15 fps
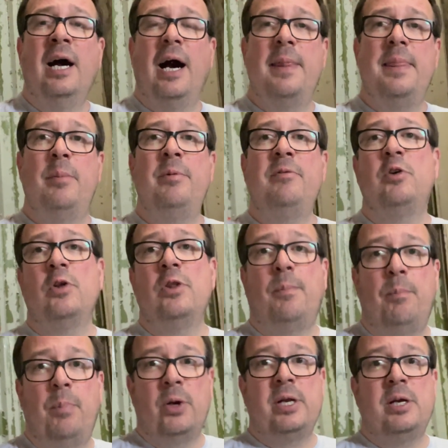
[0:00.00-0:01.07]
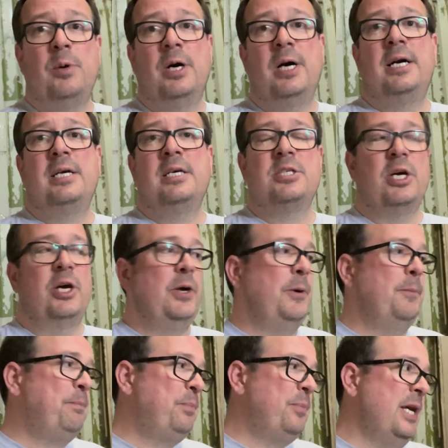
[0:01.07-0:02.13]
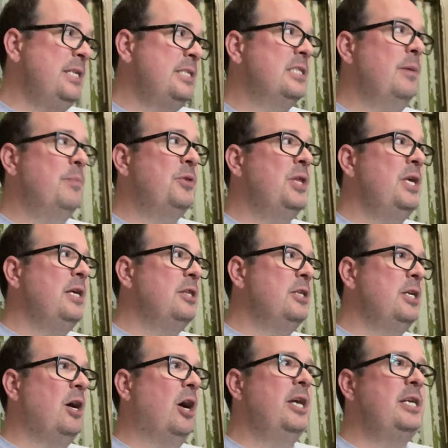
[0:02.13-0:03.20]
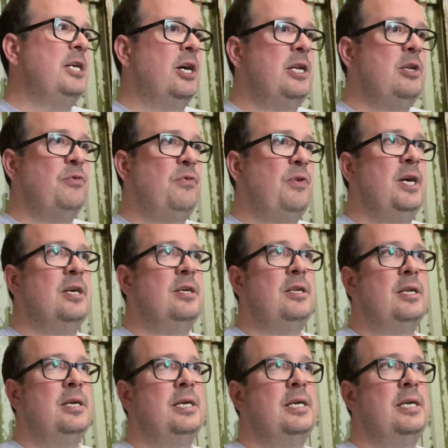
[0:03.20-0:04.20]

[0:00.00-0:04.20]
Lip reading: And then we've got the bodywork. So there's something that I kind of feel